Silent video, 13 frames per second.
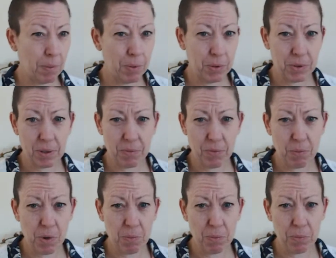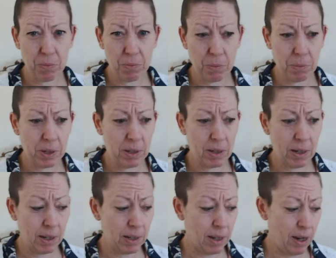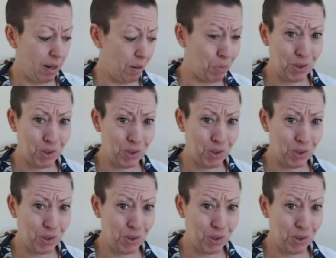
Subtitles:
I bought some from one woman and then I